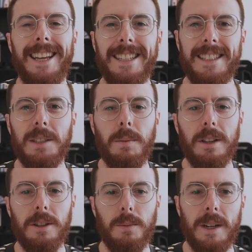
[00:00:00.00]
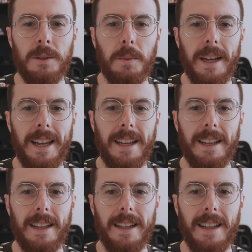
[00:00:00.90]
is this one of those ones where
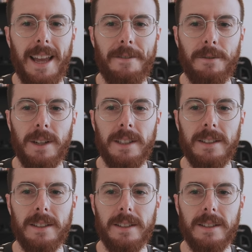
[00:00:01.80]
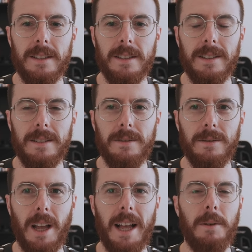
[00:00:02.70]
everyone's
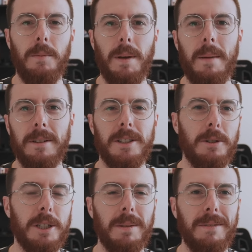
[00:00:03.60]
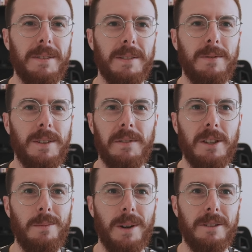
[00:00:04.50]
like people are sort of split
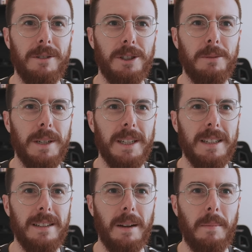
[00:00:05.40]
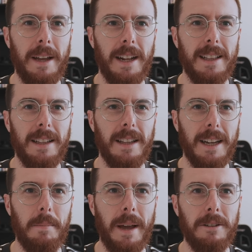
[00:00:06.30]
50-50 on whether it should be a pen,
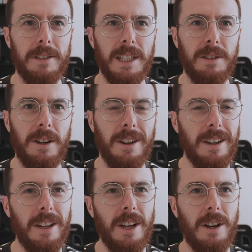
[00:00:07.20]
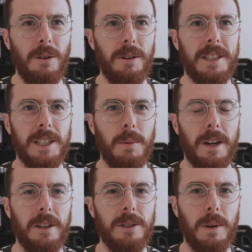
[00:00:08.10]
like a penalty or not or is this one
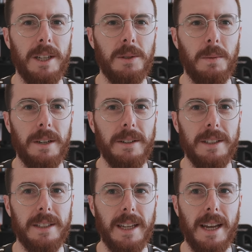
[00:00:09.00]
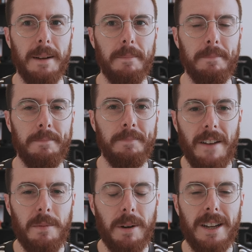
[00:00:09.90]
of those ones where it's um,
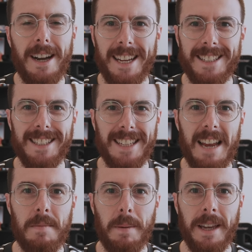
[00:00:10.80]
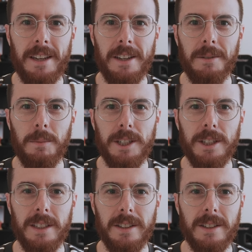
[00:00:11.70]
everybody kind of has the same opinion, which
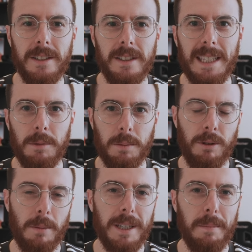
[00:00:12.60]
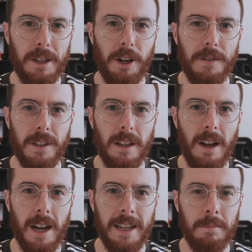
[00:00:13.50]
is it was probably a bit over the
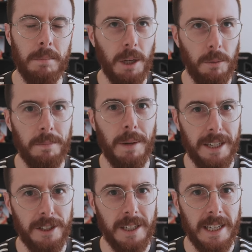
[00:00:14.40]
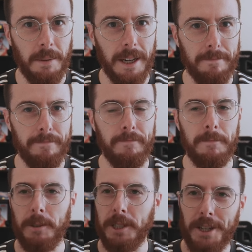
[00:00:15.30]
line, but you wouldn't punish it anyway,
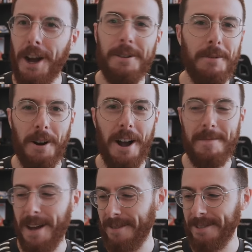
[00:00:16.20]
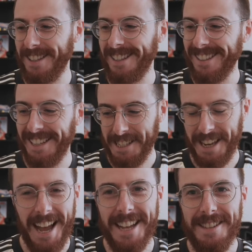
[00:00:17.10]
which is kind of where I'm at with it. Like, it's
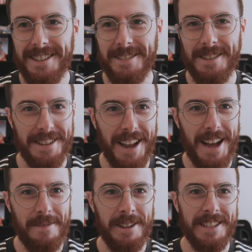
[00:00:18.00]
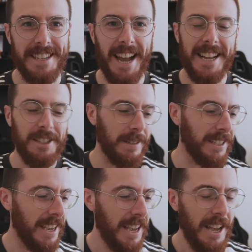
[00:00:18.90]
hard. It's a hard one to gauge
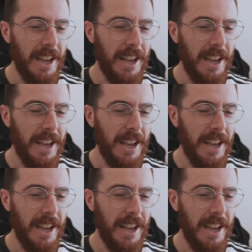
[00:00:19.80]
because